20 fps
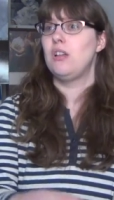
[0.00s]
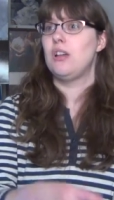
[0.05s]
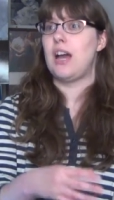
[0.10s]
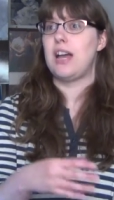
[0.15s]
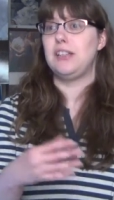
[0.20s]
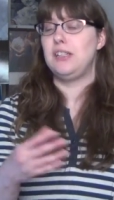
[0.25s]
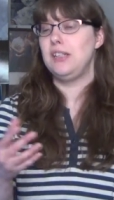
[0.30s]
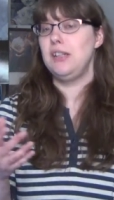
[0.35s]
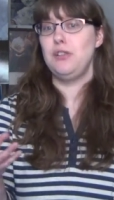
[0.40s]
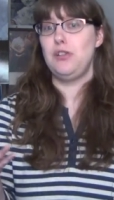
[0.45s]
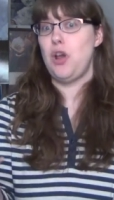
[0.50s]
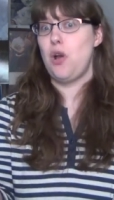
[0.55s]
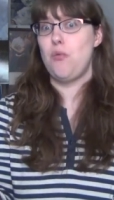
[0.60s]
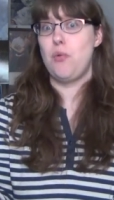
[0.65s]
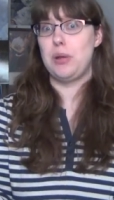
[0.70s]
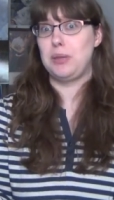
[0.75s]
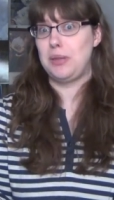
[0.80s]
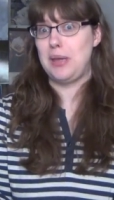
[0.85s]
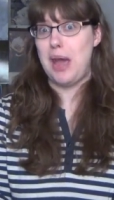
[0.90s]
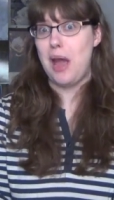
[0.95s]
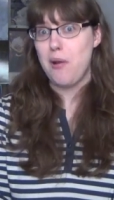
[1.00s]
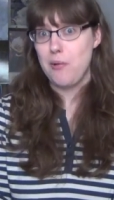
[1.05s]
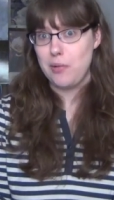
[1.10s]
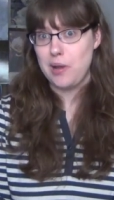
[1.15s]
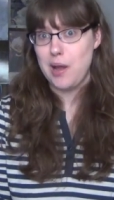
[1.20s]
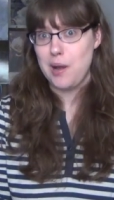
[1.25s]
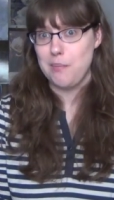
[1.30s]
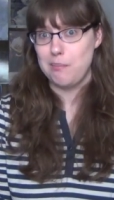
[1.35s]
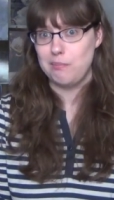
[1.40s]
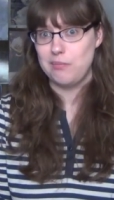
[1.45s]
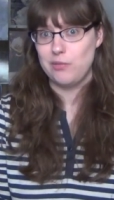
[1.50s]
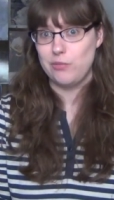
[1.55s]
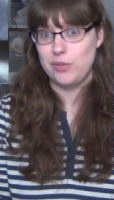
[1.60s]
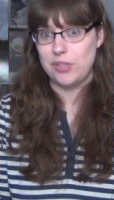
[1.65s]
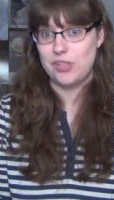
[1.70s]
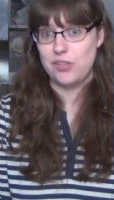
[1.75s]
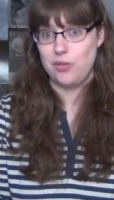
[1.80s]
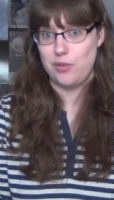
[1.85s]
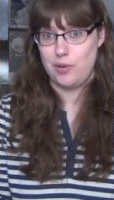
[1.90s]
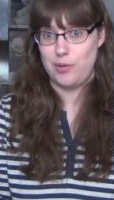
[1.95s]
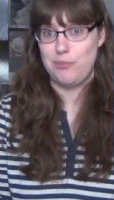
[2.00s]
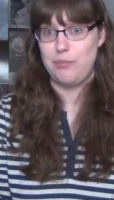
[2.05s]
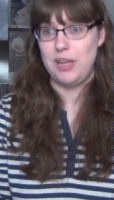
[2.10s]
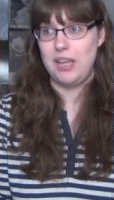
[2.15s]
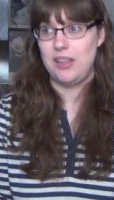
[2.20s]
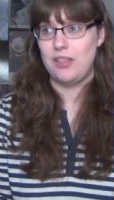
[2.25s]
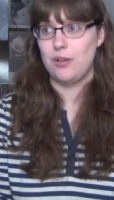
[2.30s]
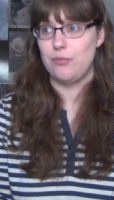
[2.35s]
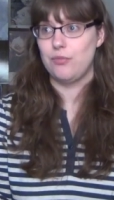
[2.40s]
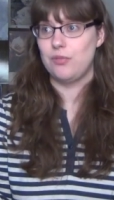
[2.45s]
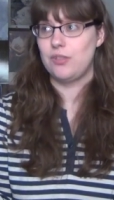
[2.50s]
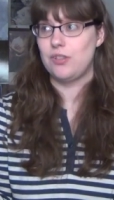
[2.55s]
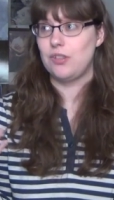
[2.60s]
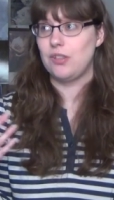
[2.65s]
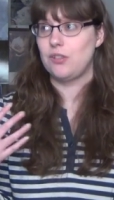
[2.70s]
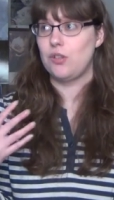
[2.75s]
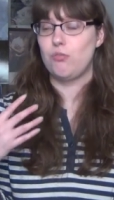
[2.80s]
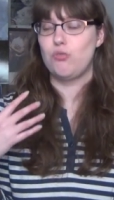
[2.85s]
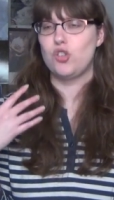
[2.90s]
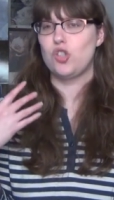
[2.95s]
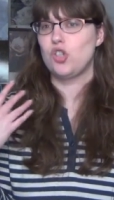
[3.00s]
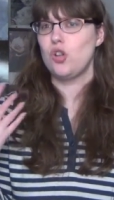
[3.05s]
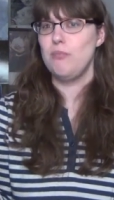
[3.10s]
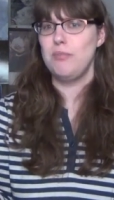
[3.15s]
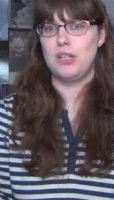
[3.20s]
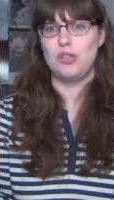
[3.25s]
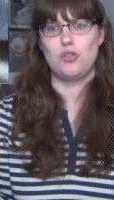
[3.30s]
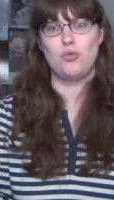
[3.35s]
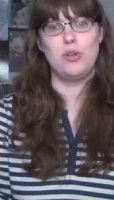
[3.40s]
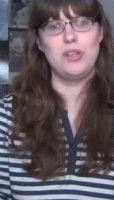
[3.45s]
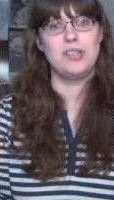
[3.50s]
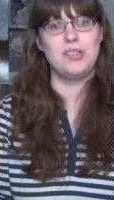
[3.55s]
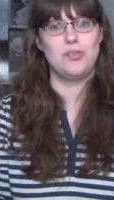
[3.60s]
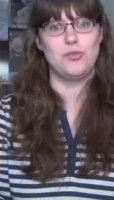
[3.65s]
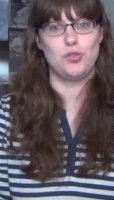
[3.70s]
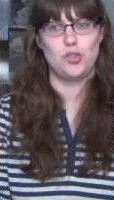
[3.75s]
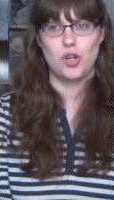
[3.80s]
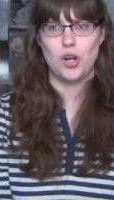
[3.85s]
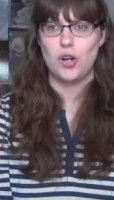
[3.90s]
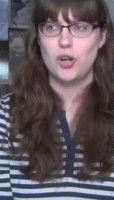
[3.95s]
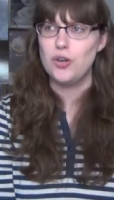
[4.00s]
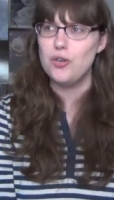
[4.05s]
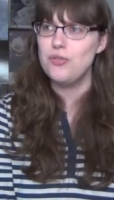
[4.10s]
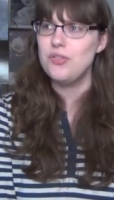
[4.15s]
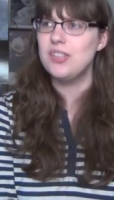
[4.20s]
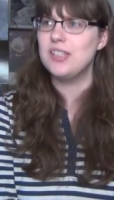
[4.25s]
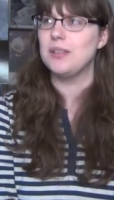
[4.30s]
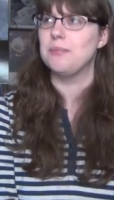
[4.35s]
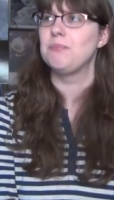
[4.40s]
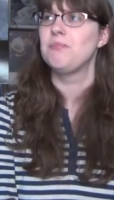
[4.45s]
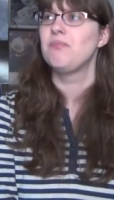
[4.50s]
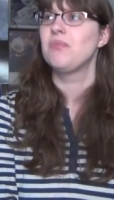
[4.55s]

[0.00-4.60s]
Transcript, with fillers: I didn't know what the outcome was going to be. There was there were so many twists and turns, and